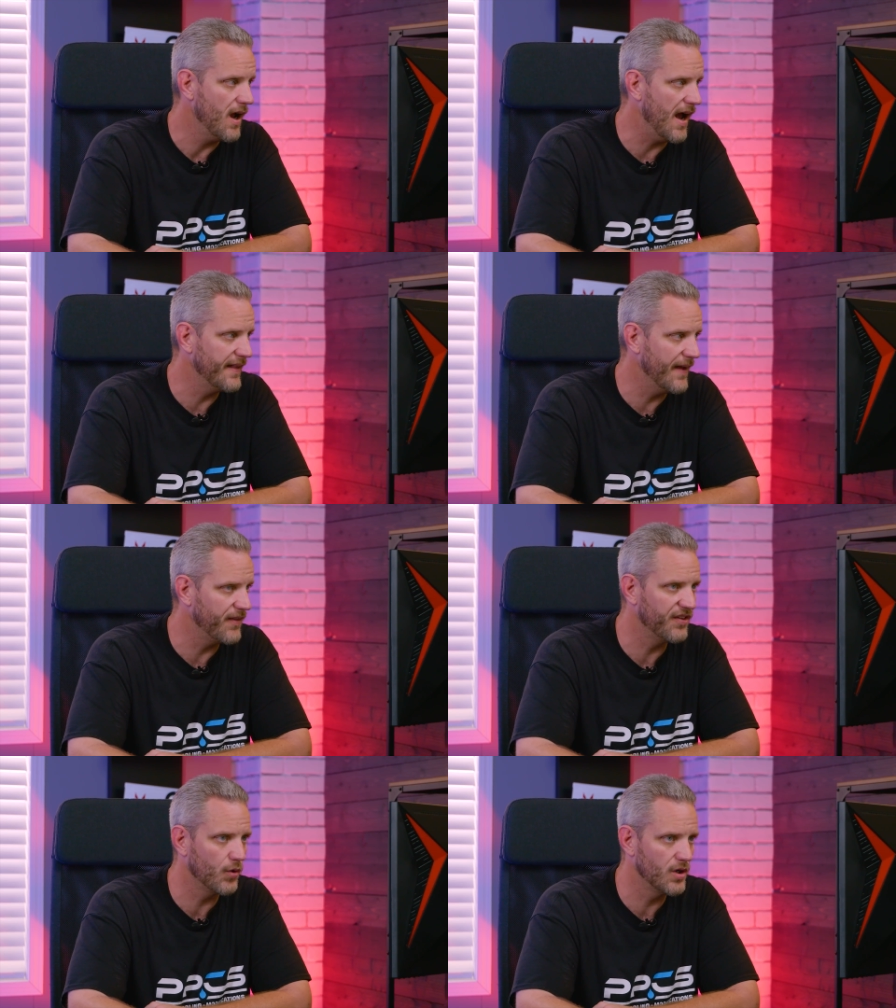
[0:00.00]
I like
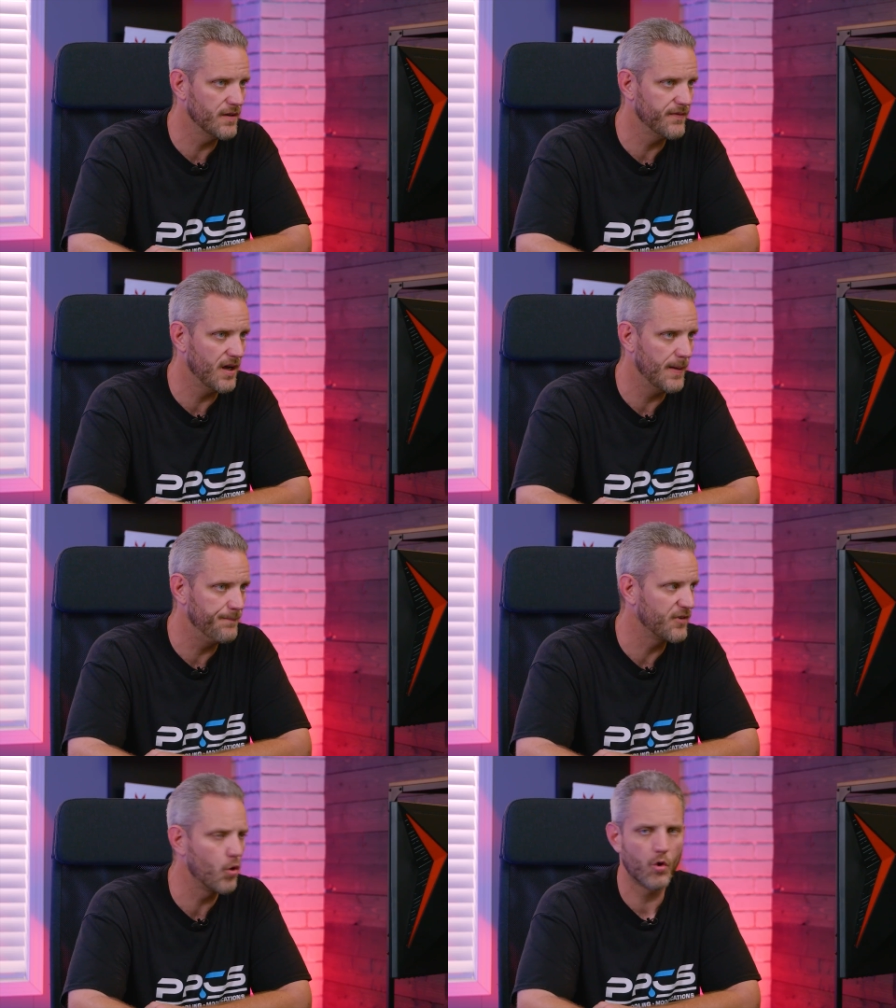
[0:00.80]
the sort of
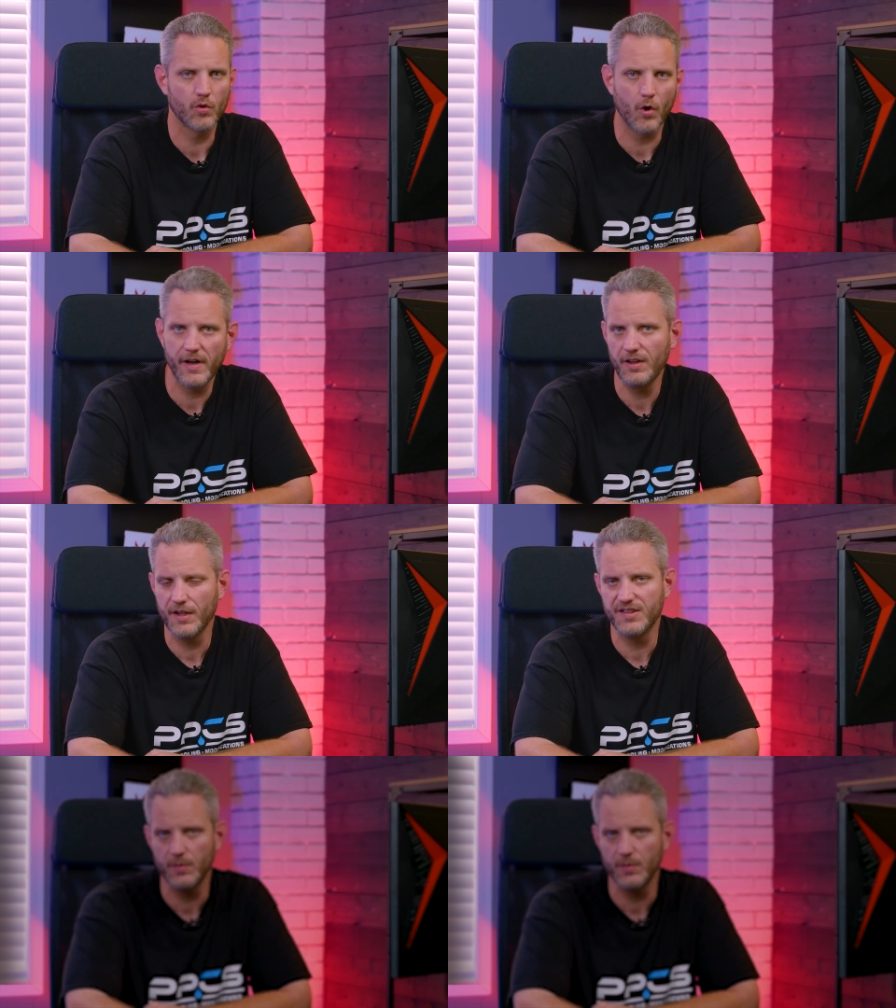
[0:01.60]
um, corduroy look